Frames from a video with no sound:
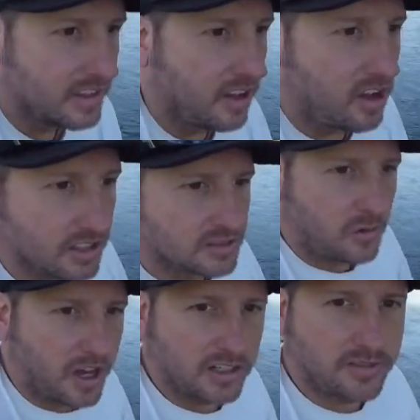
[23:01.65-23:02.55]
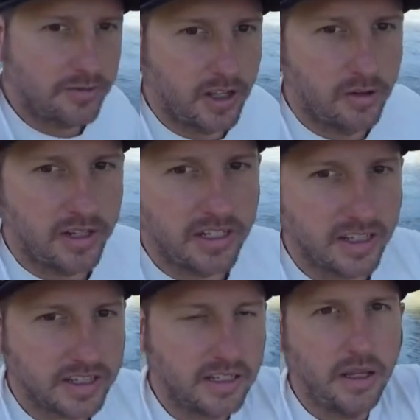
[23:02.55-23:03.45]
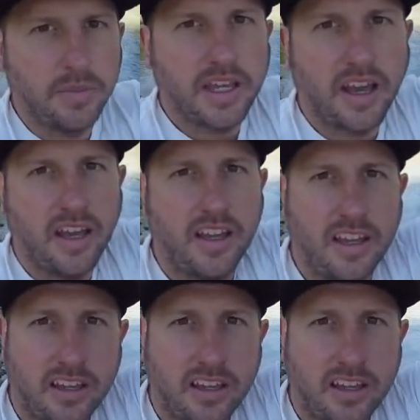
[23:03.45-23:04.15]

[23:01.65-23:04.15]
All this water's flowing into the Columbia,